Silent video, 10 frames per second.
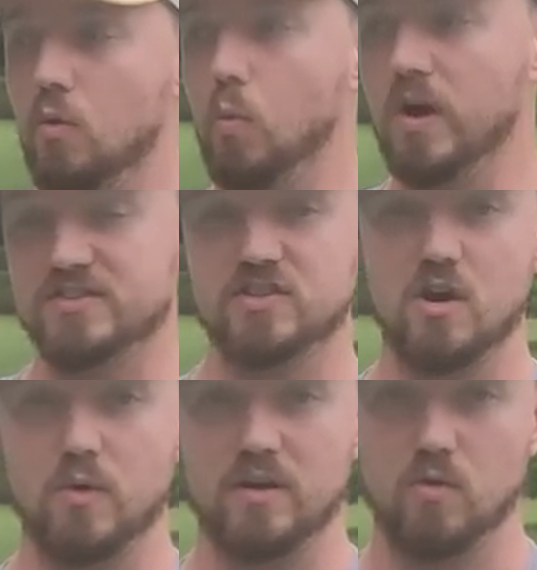what's
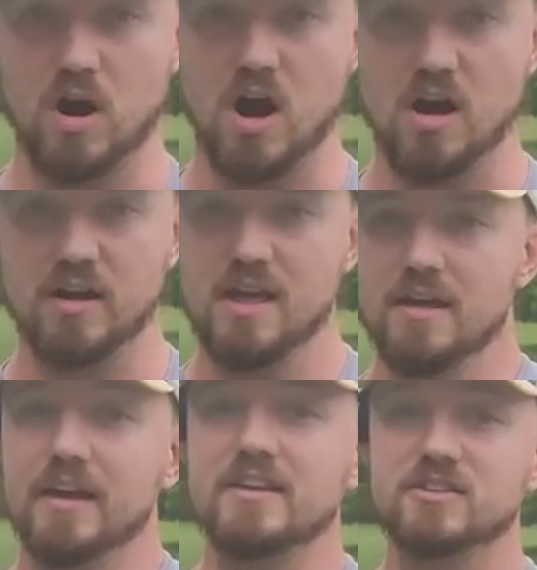going wrong
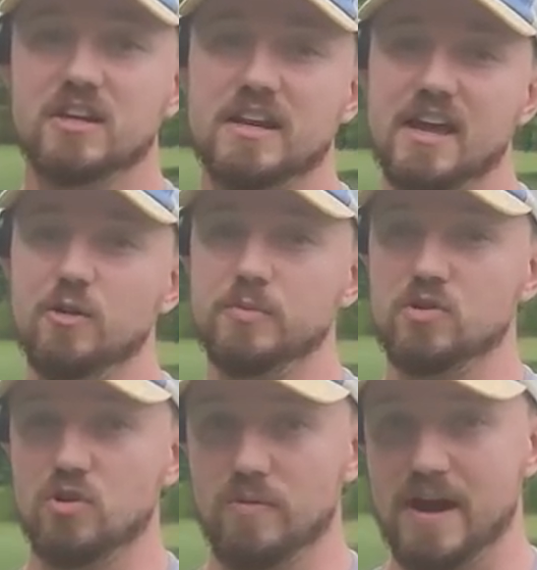isn't going to help you
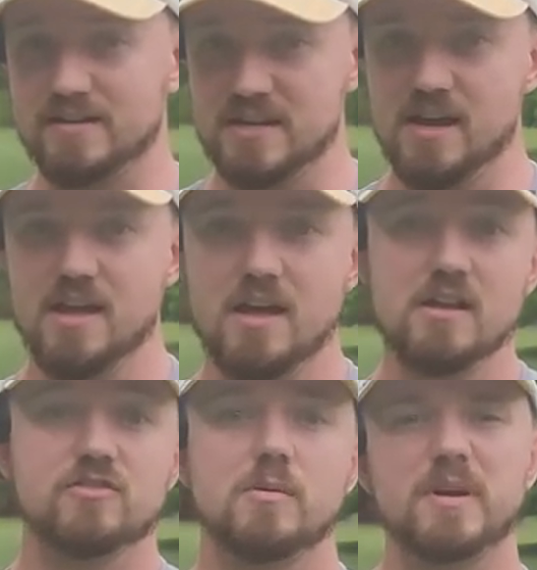correct it.
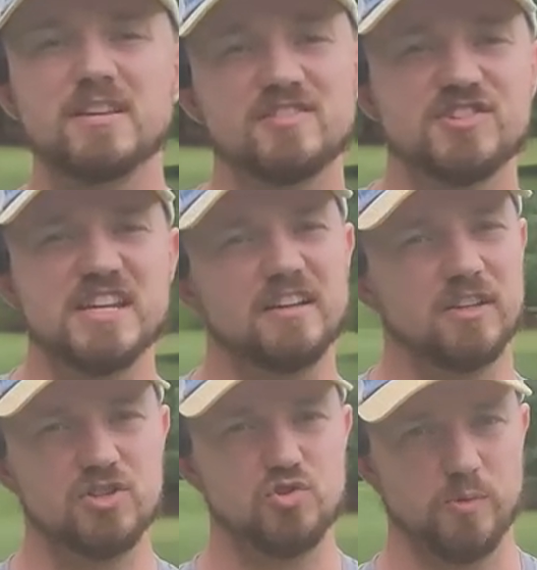So I'm going to steal
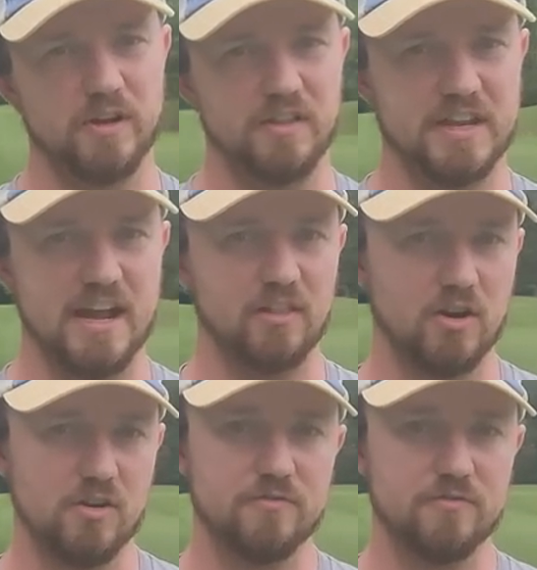a drill that I learned